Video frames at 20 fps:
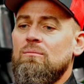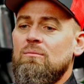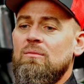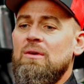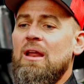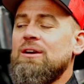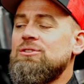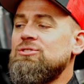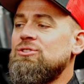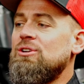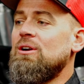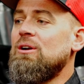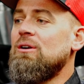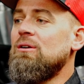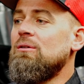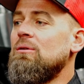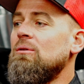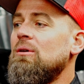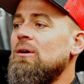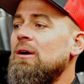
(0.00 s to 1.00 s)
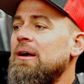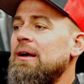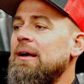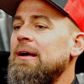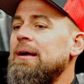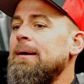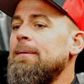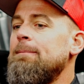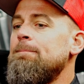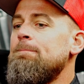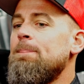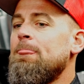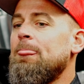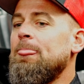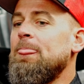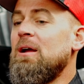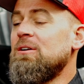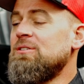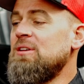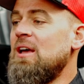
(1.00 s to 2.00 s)
next year
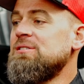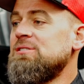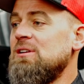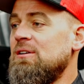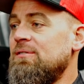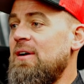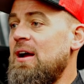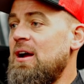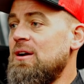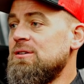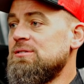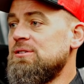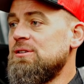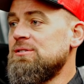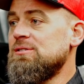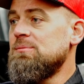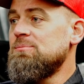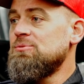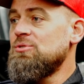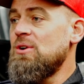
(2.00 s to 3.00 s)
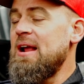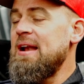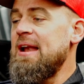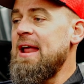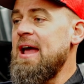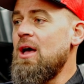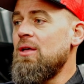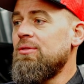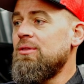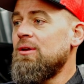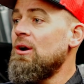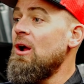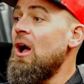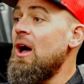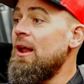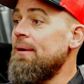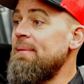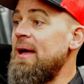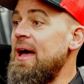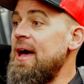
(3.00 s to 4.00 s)
they're testing fire systems right now that are
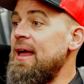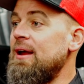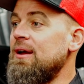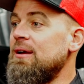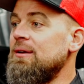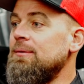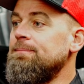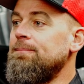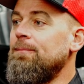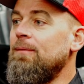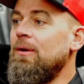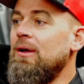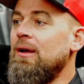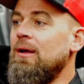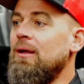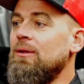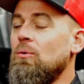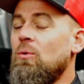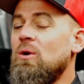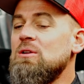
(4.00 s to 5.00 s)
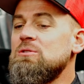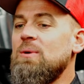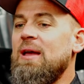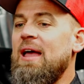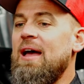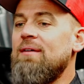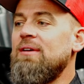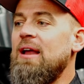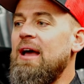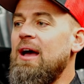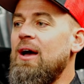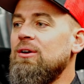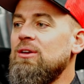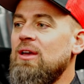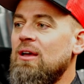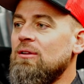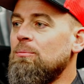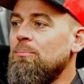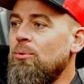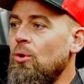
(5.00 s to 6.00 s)
automatic. The ones we have now,
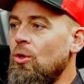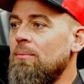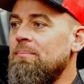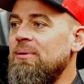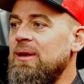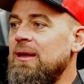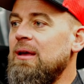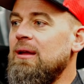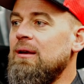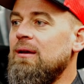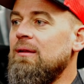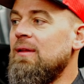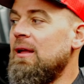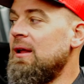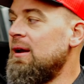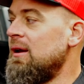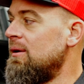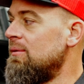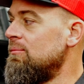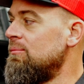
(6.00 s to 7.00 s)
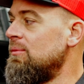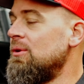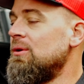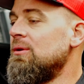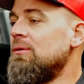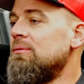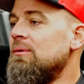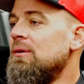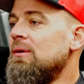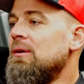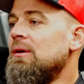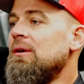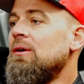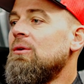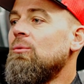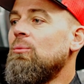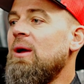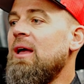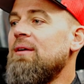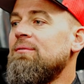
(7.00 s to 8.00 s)
you have to pull the pin, and then
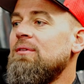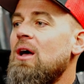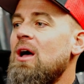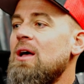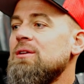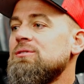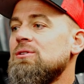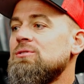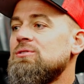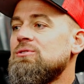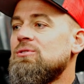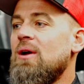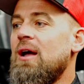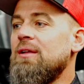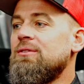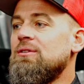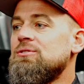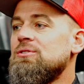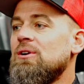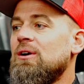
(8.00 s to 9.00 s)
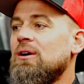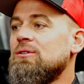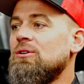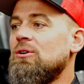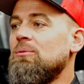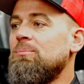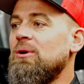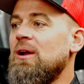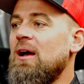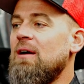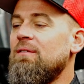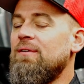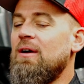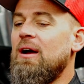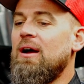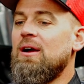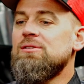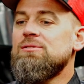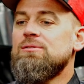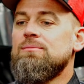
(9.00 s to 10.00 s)
we have nozzles throughout the truck that'll put out
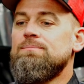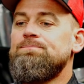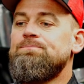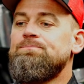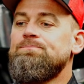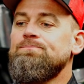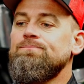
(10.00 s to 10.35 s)
fires and